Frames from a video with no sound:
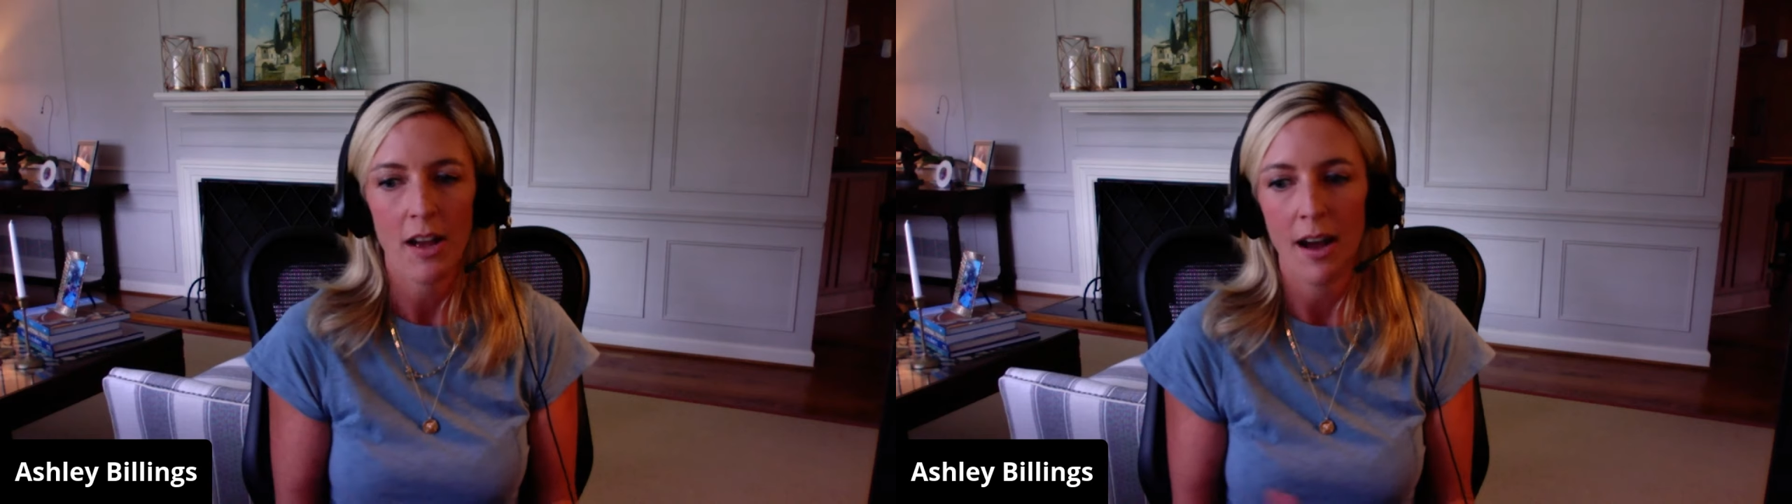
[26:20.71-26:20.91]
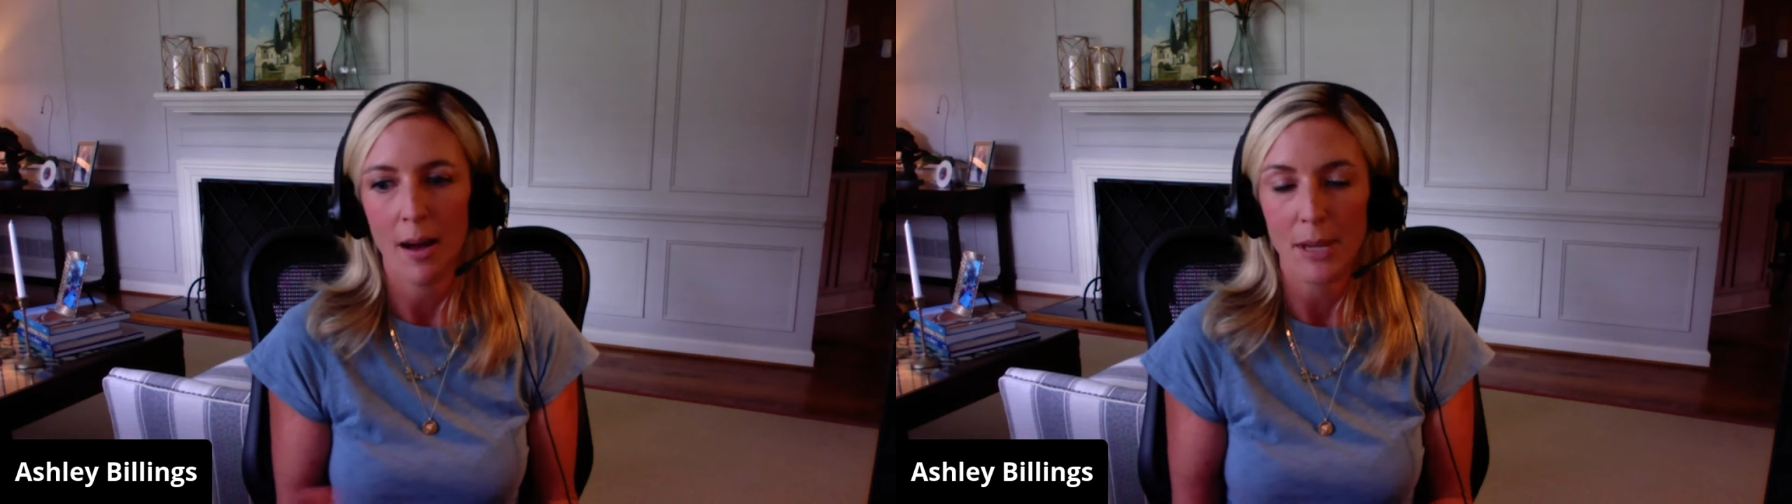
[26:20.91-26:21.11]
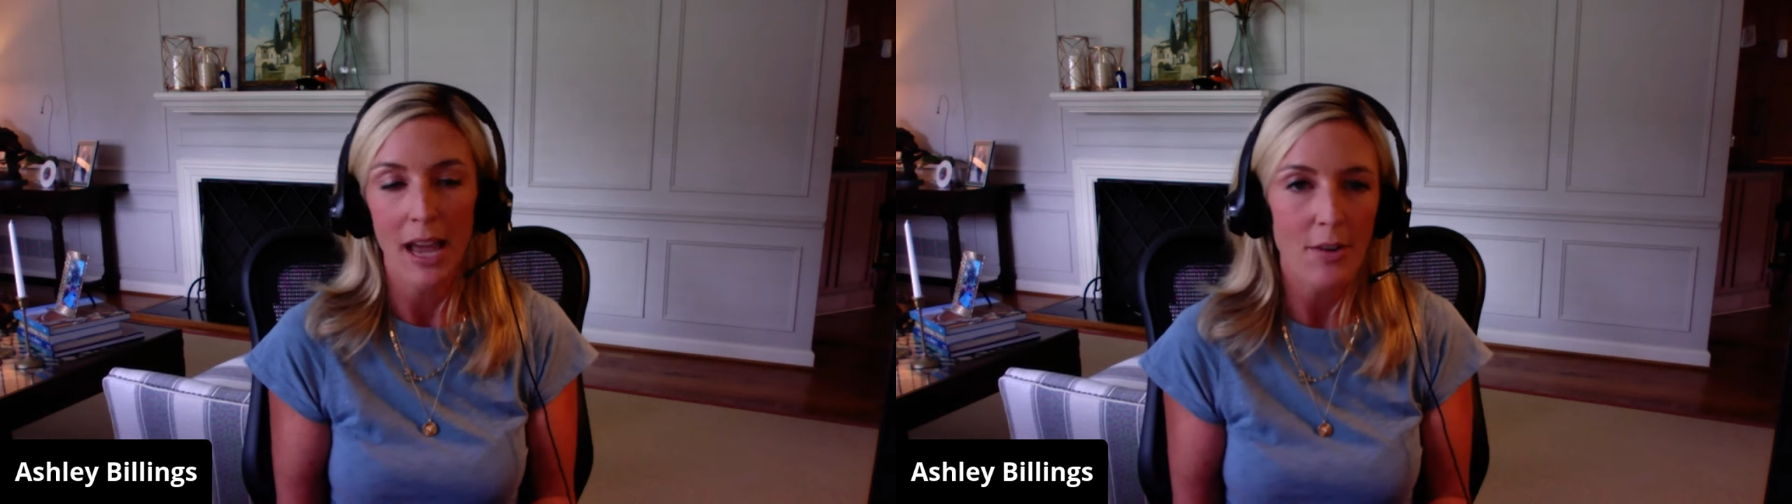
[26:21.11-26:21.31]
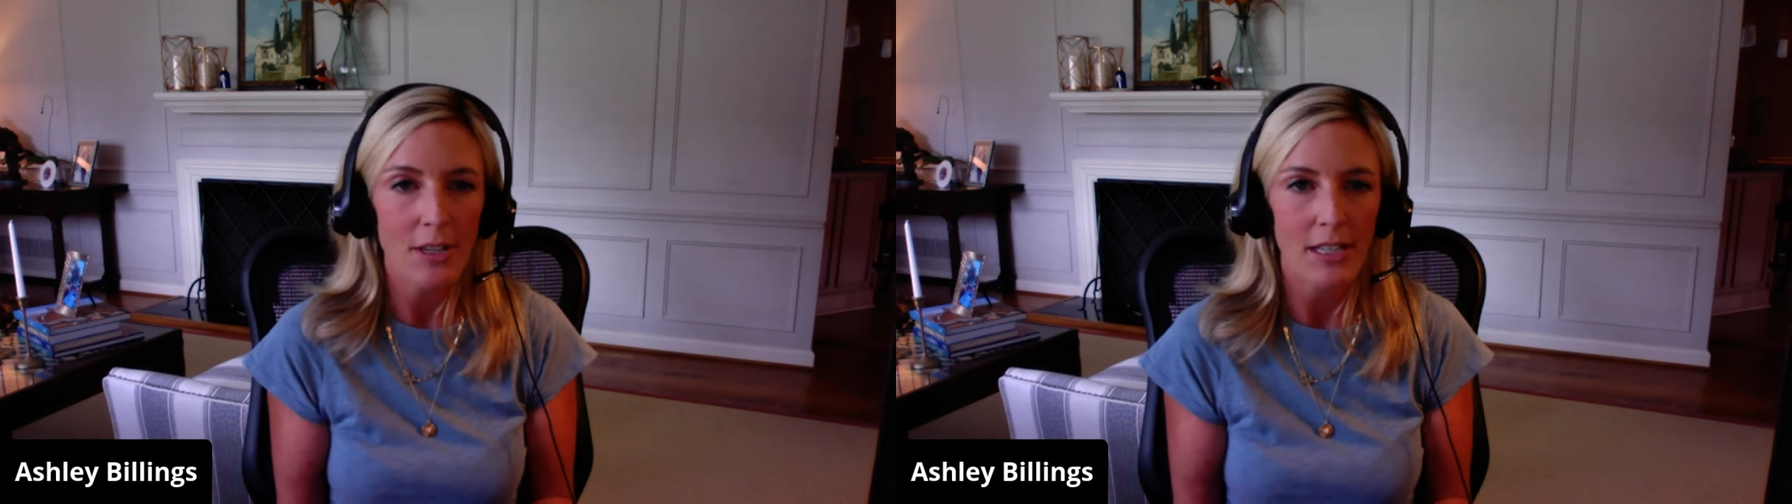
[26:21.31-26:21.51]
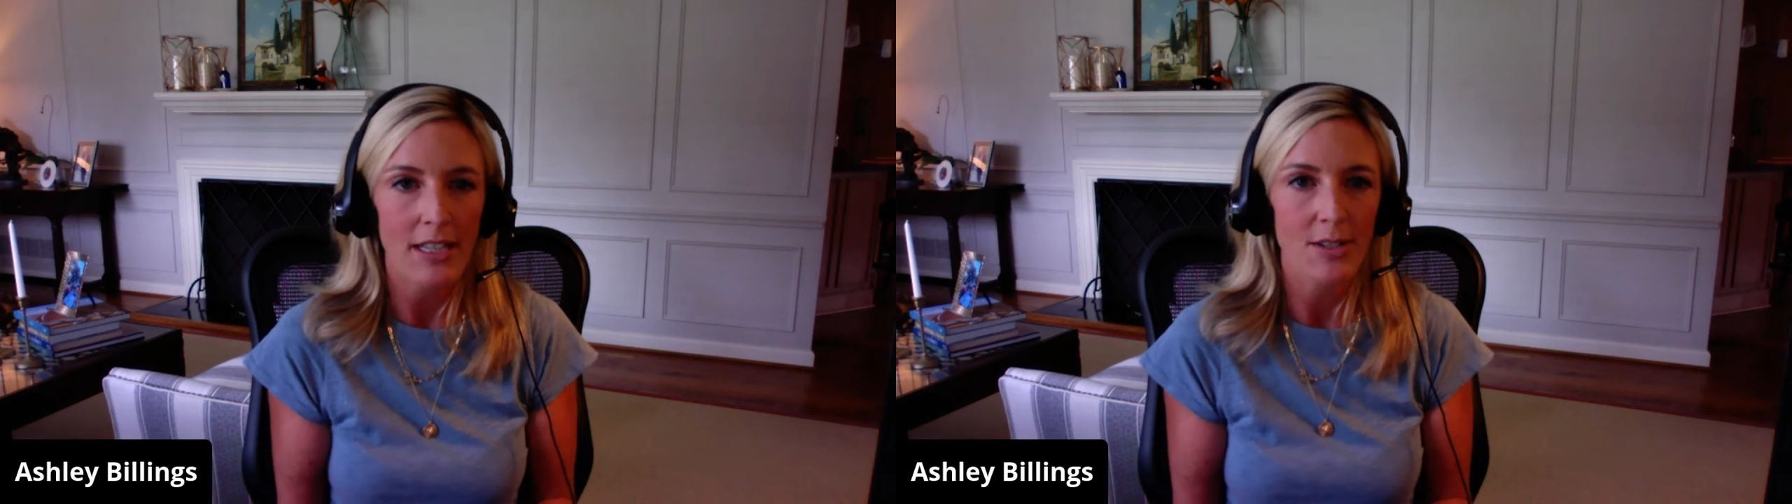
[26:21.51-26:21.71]

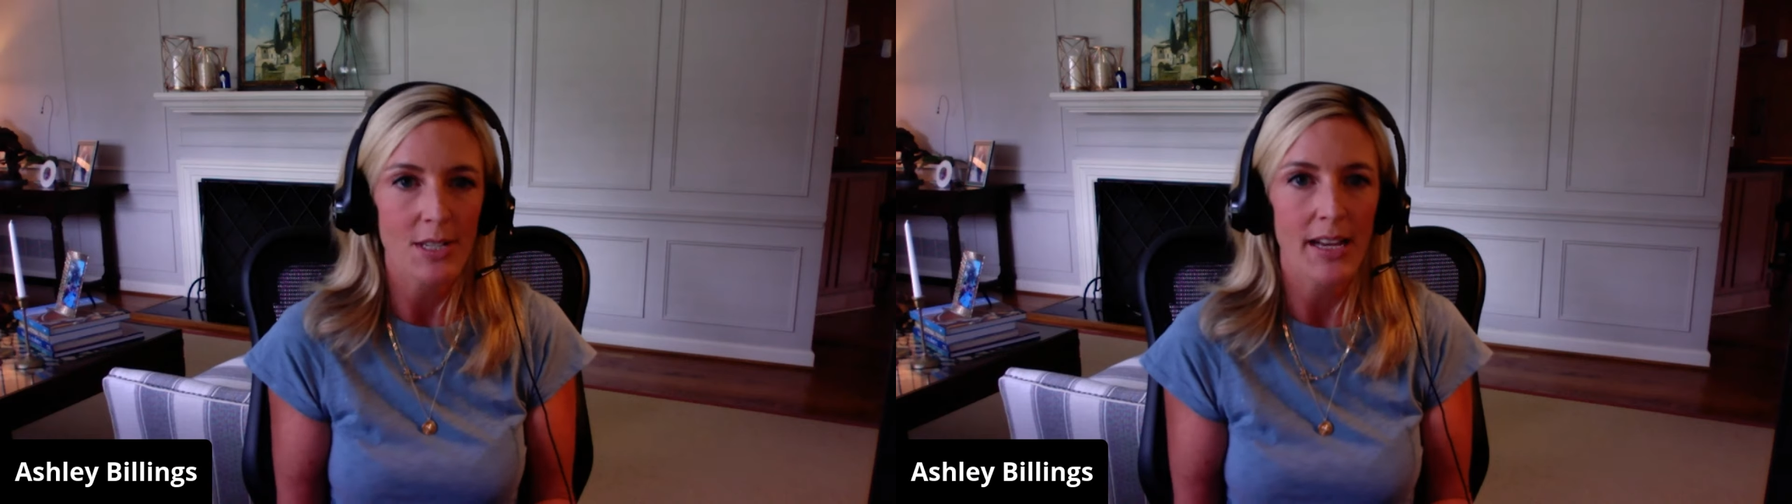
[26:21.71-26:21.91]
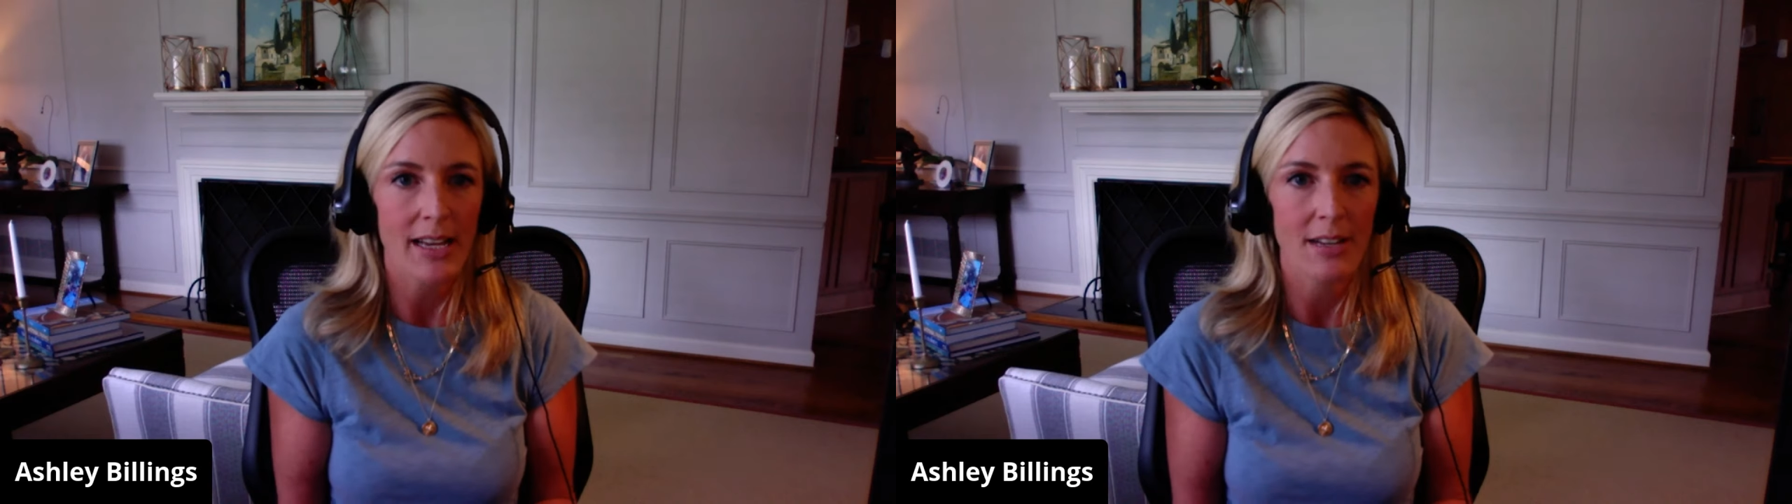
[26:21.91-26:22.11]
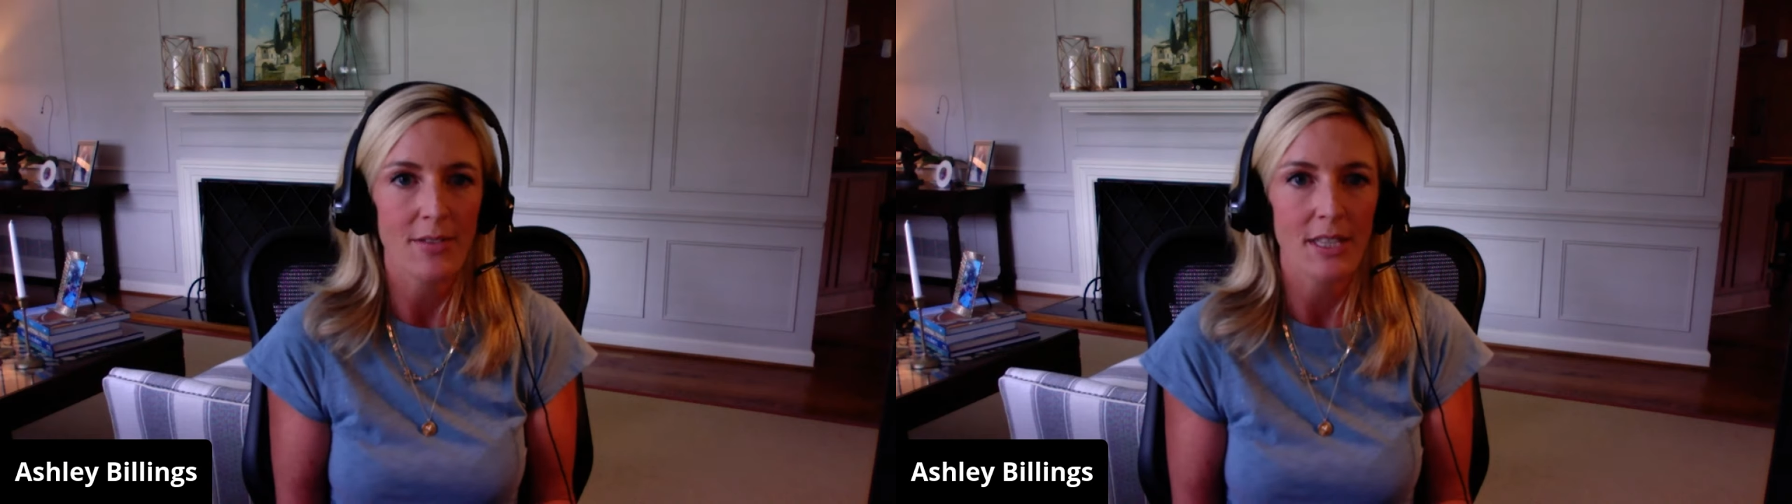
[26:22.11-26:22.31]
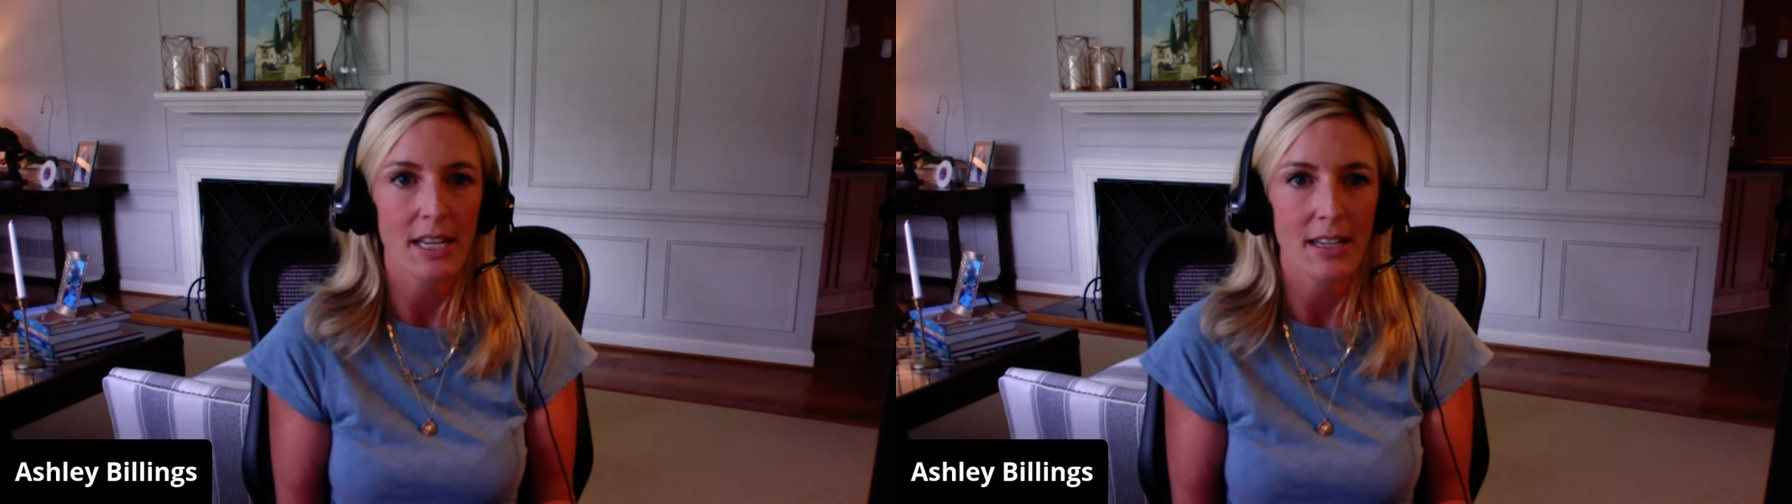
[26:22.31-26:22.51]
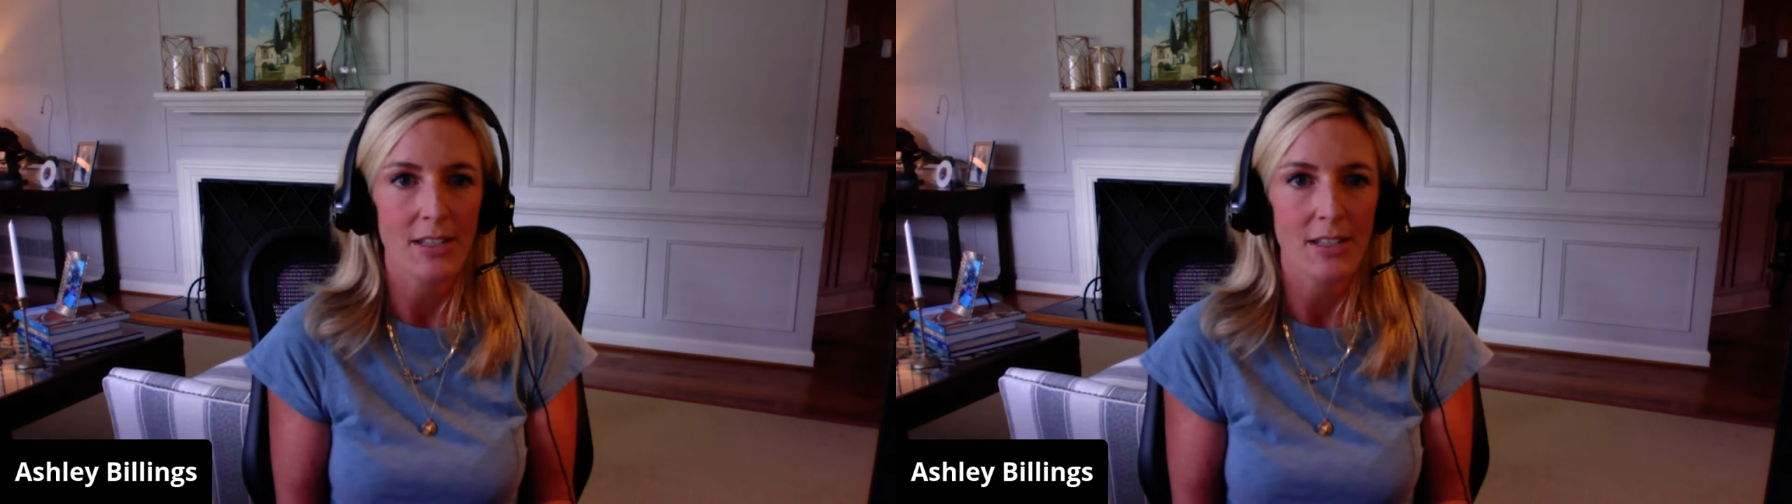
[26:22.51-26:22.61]
calculators, that kind of a thing.